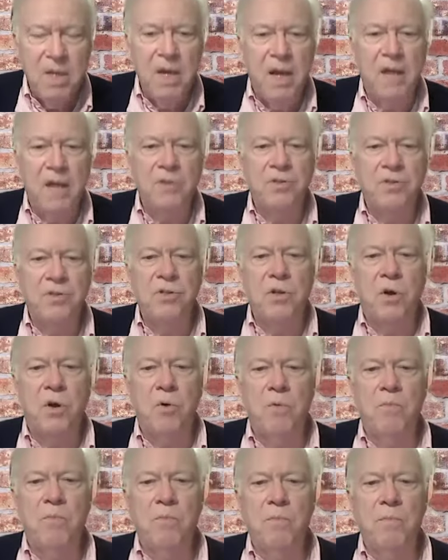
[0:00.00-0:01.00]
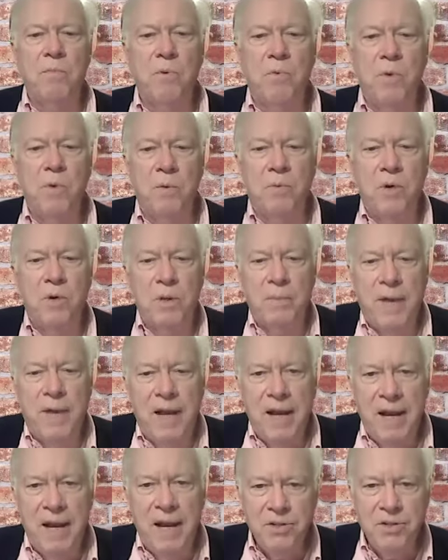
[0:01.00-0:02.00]
And so one of my
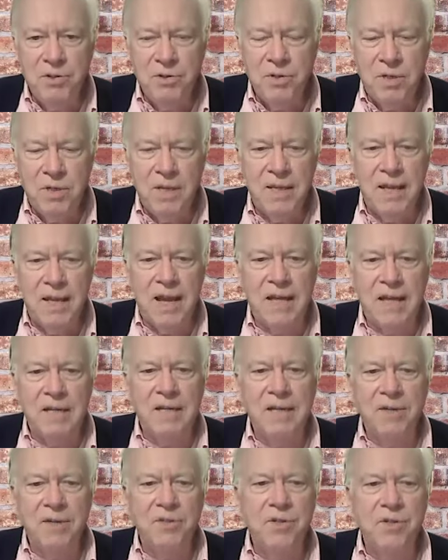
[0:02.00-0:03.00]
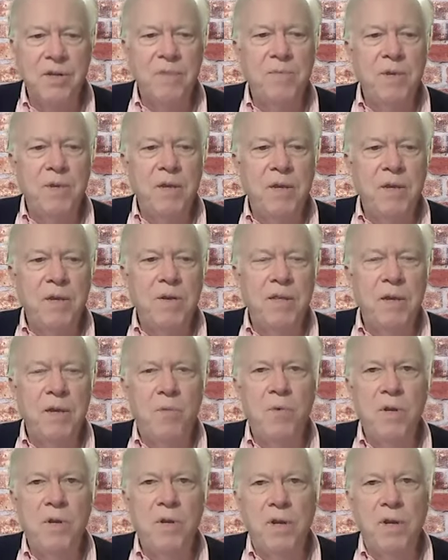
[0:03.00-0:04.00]
answers to that is that
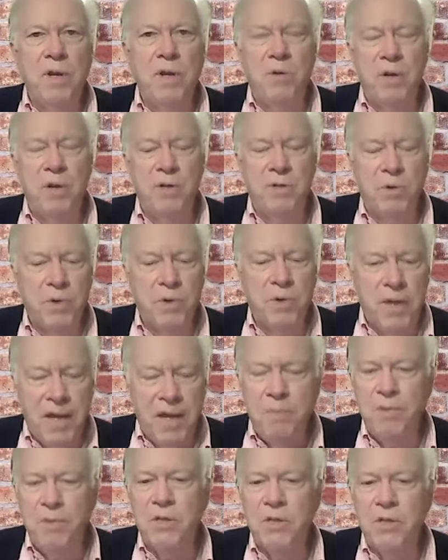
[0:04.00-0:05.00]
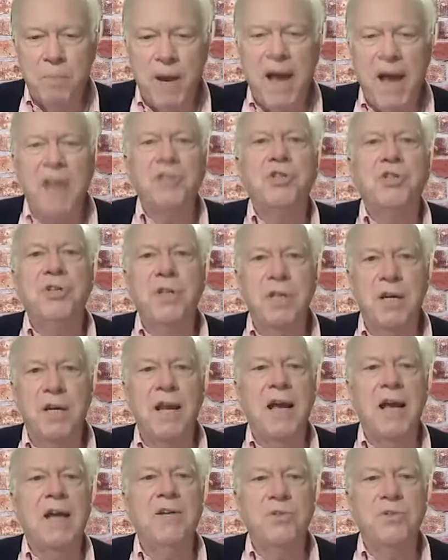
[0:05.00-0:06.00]
it's okay to be as passionate
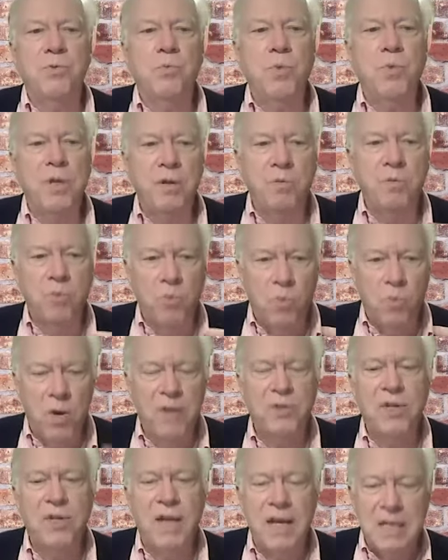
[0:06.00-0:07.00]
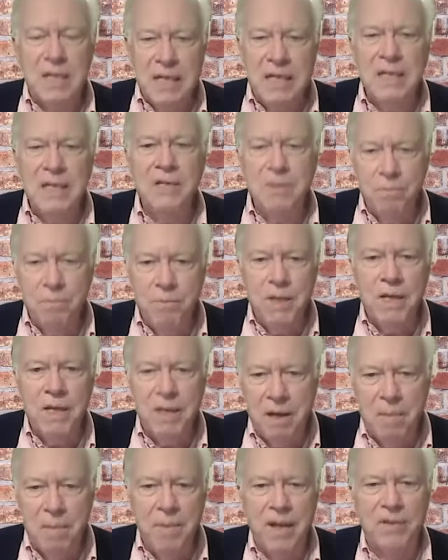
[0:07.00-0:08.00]
as we want and need to be
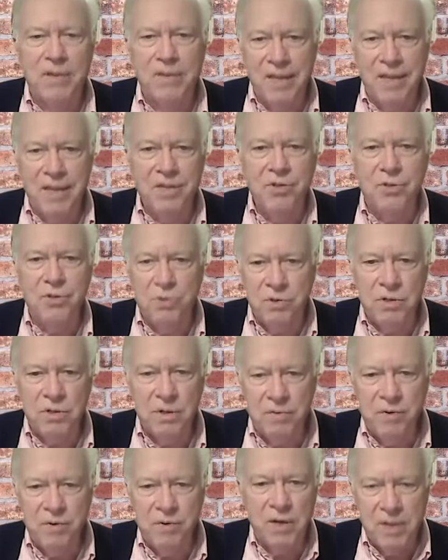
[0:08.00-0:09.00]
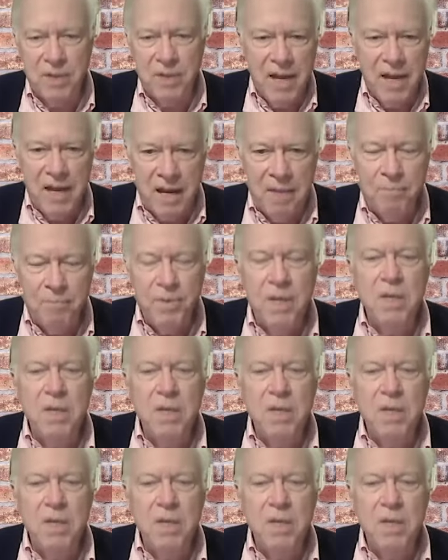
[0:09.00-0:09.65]
about the issues of our day.